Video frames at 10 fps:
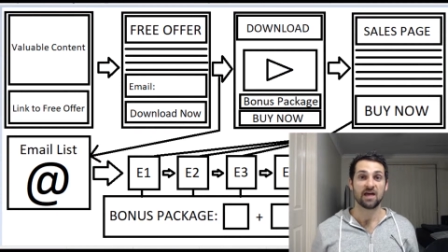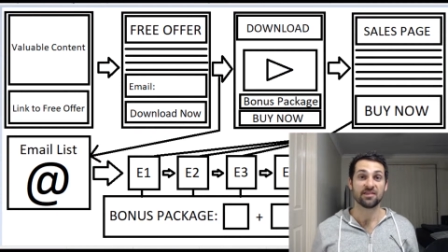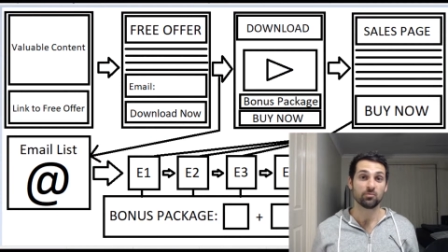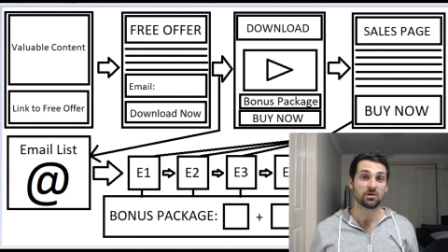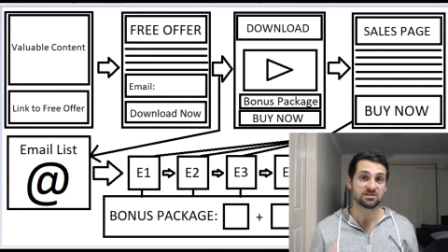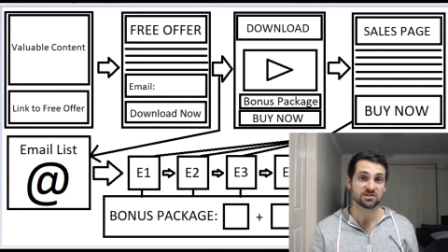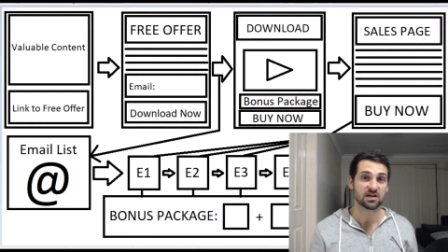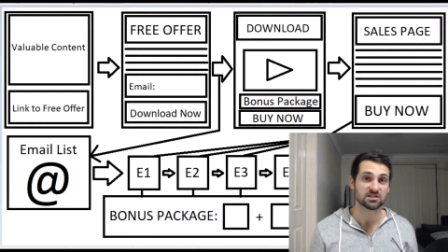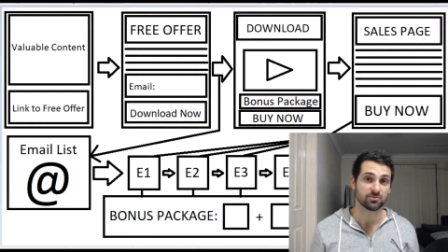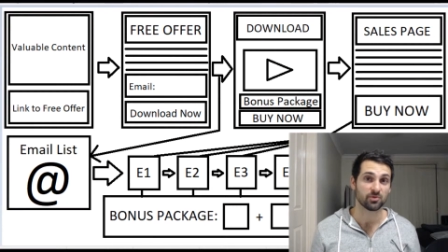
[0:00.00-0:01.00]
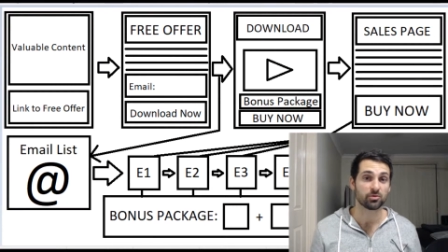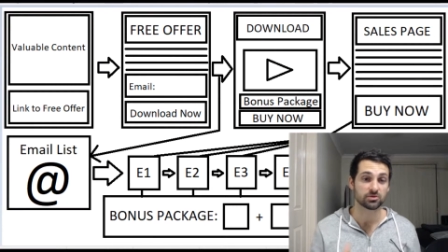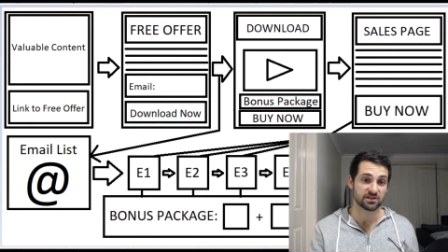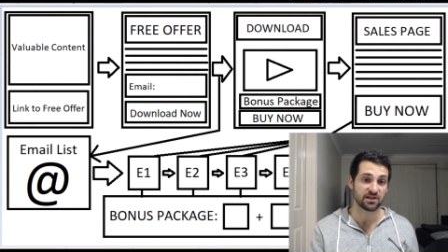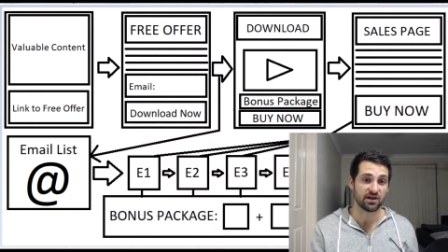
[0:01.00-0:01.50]
And then once the customer
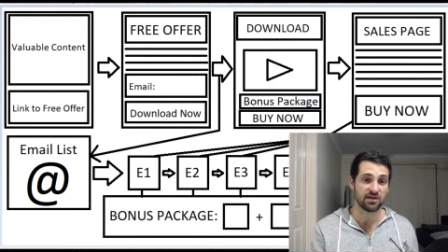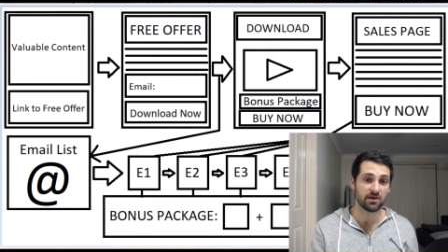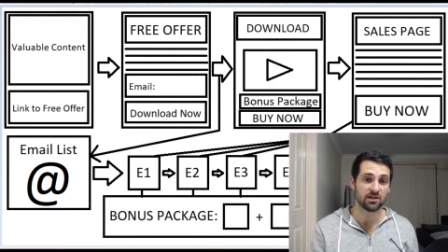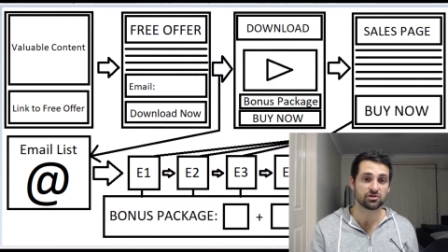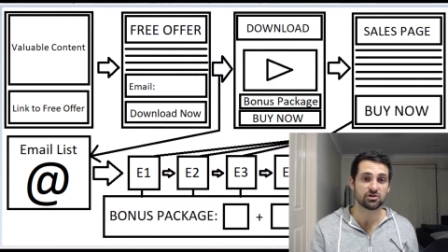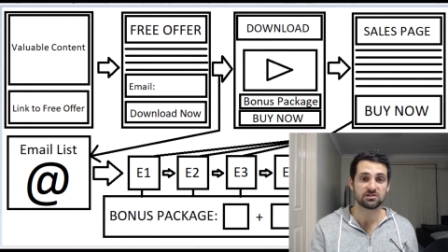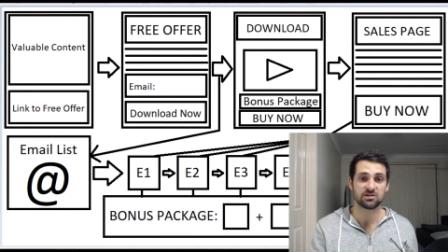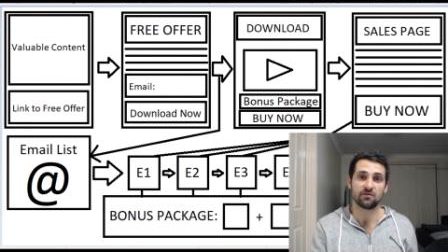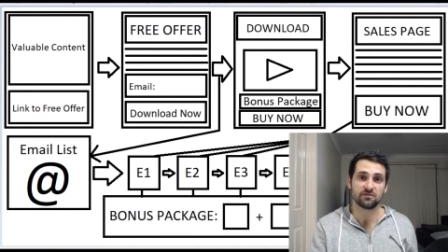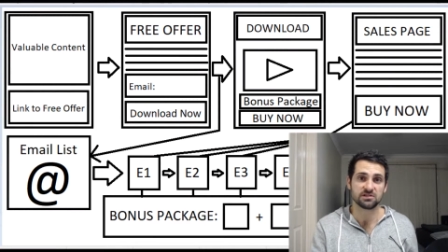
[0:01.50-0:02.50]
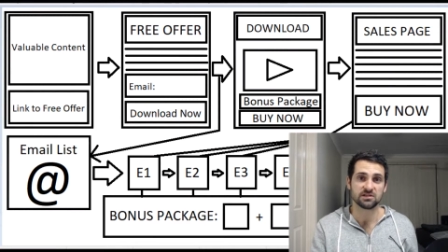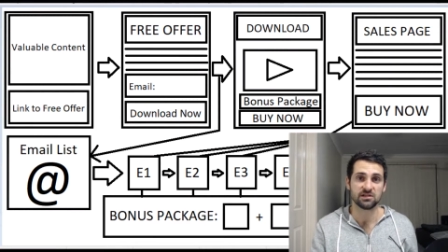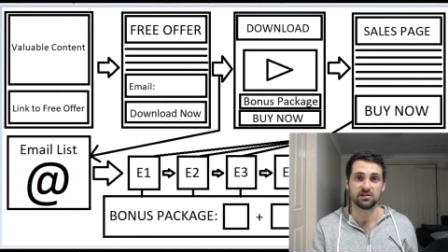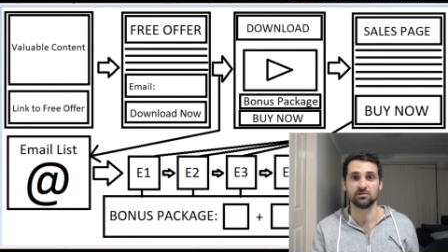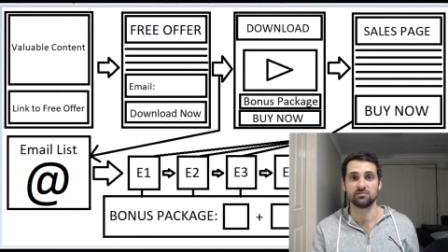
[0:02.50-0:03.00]
puts in their email address, they're
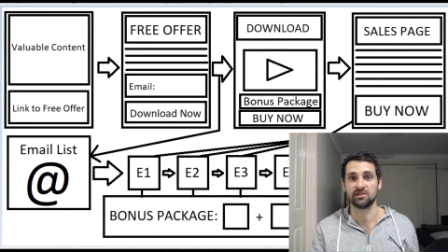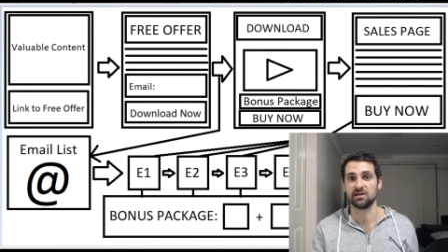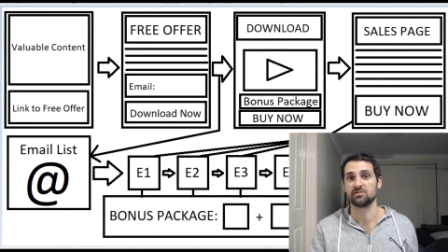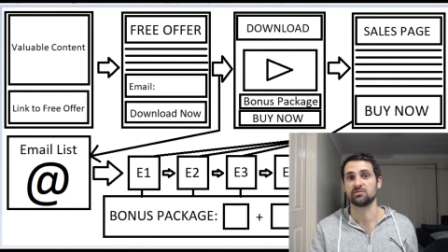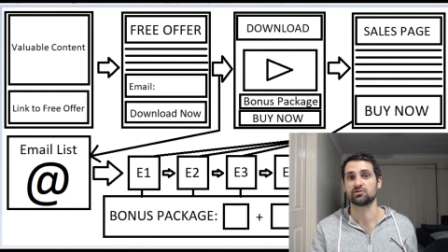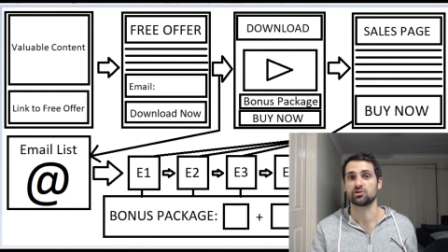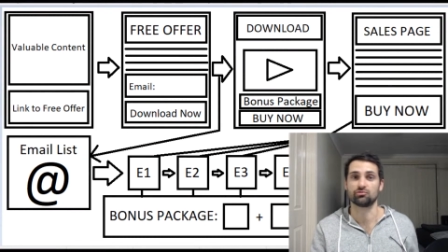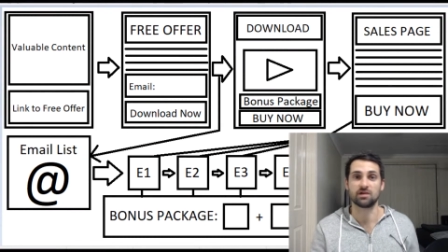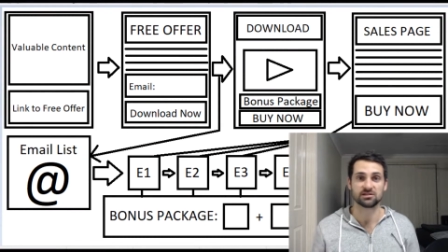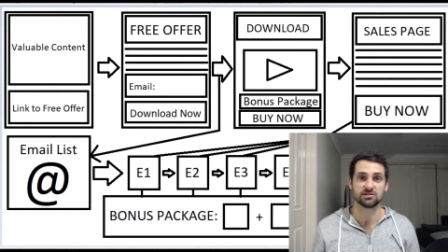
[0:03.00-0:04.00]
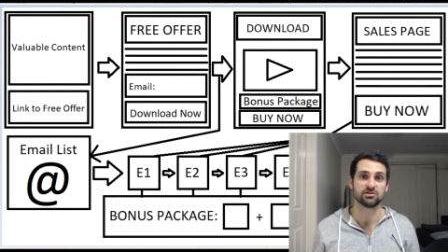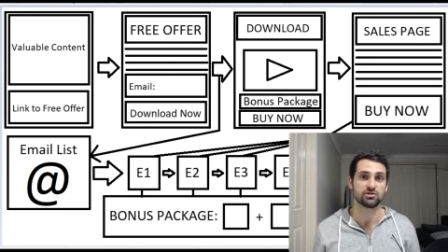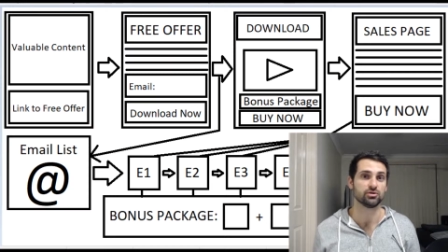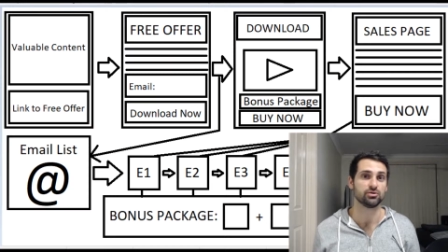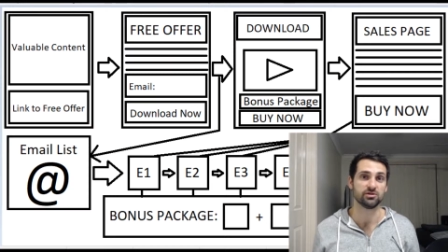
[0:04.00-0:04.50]
obviously then directed
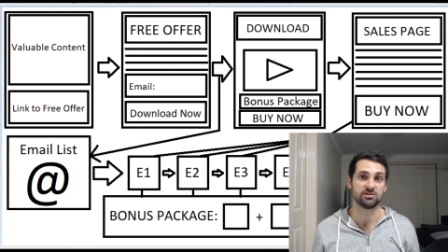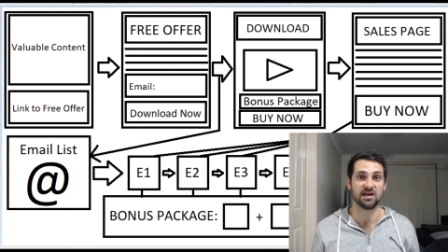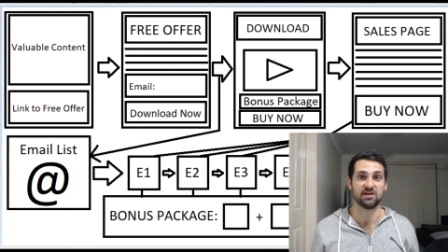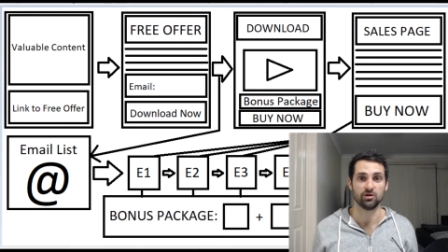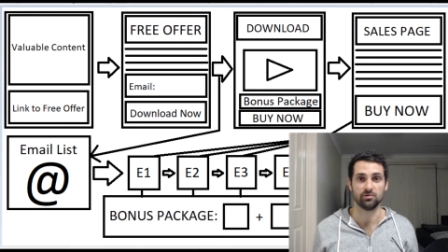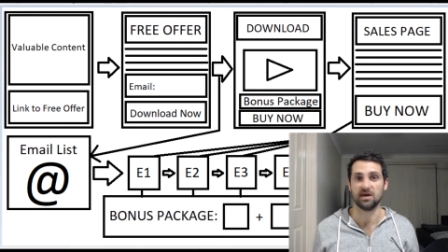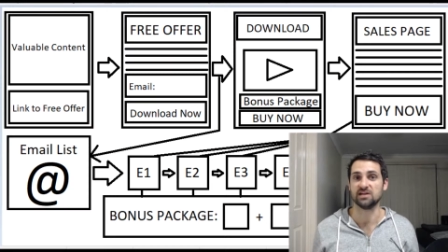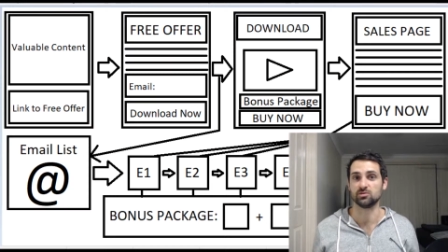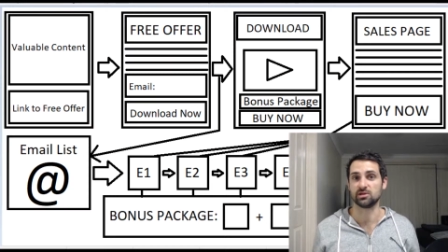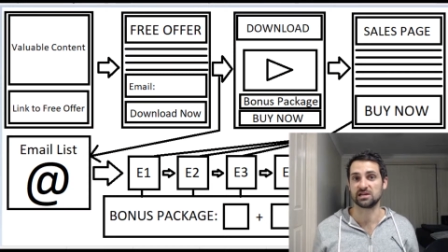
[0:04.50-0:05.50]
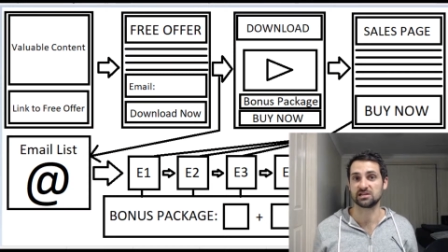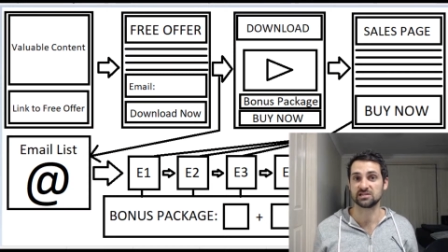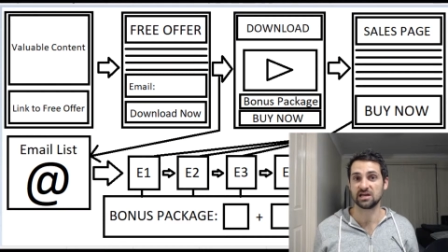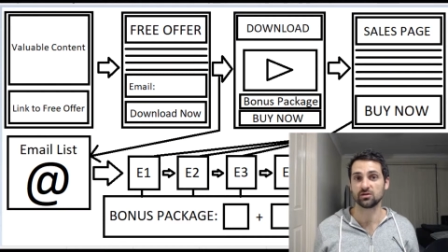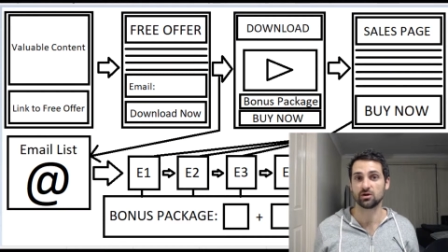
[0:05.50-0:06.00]
to the download page where they
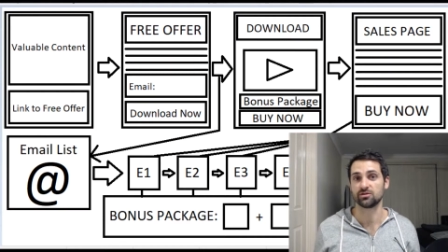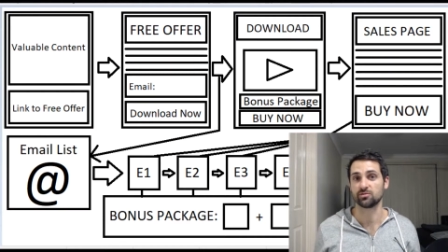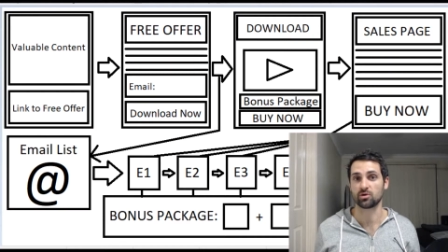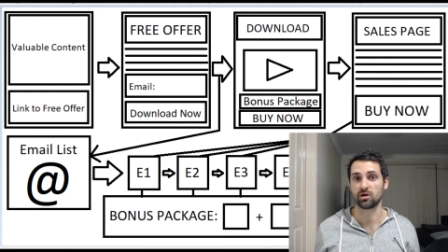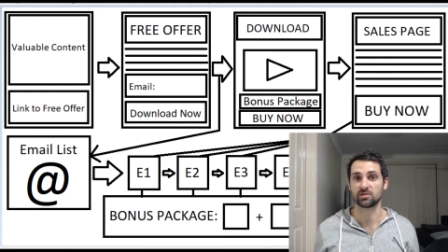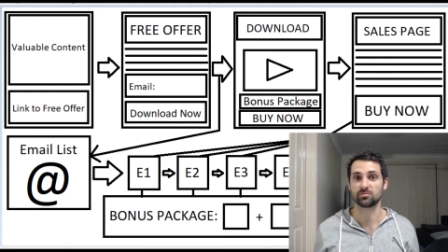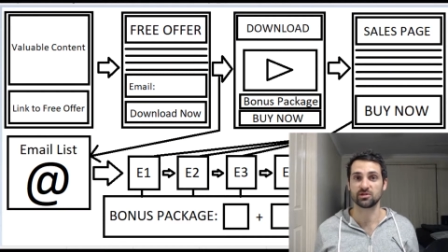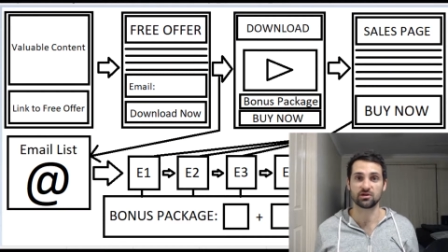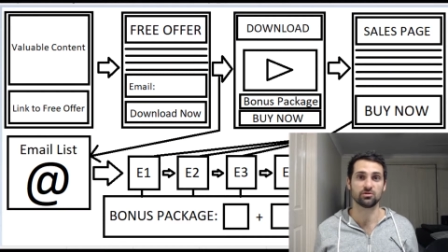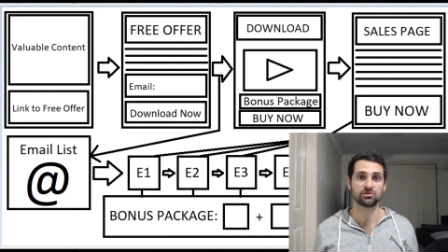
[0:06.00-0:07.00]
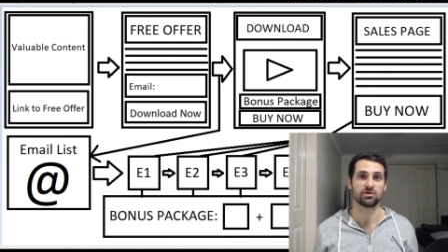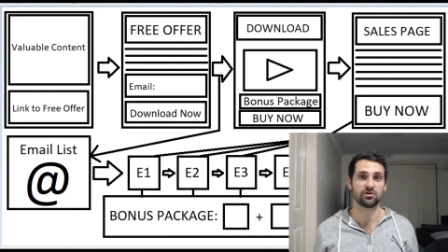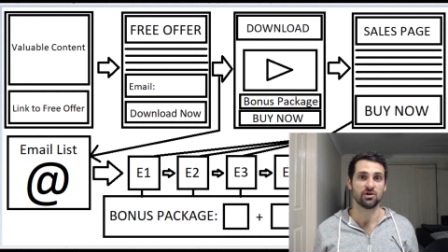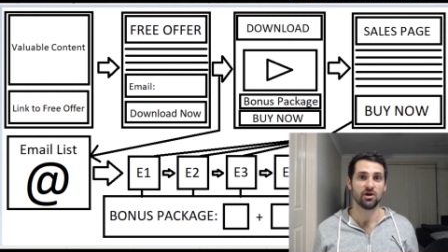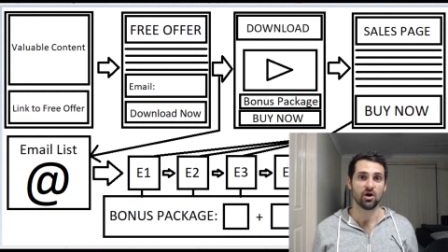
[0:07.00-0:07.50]
can download the product, but they're also,